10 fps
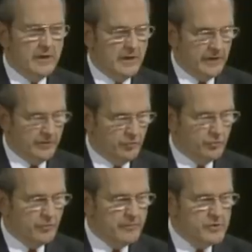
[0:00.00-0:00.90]
In
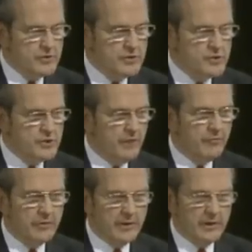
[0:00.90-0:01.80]
service and
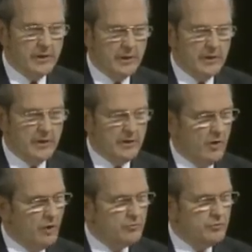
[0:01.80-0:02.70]
suffering, he
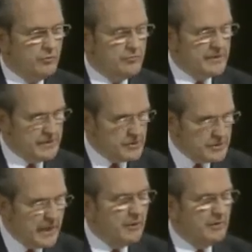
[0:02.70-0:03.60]
also
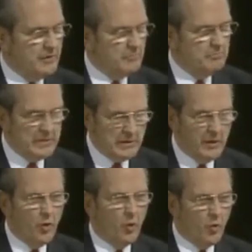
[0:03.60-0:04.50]
descended
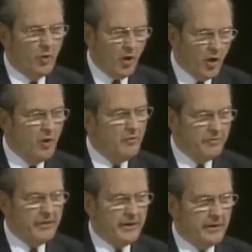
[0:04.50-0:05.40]
below all
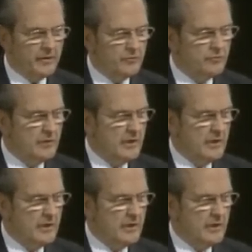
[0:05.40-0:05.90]
things